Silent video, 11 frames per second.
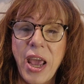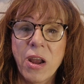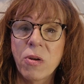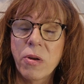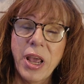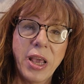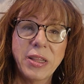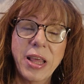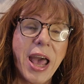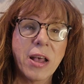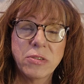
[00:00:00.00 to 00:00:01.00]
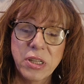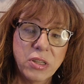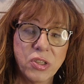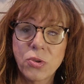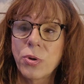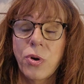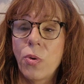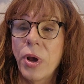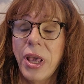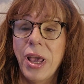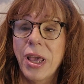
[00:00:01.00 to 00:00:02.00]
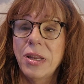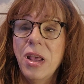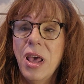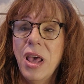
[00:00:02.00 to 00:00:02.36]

air at the house and the store going, and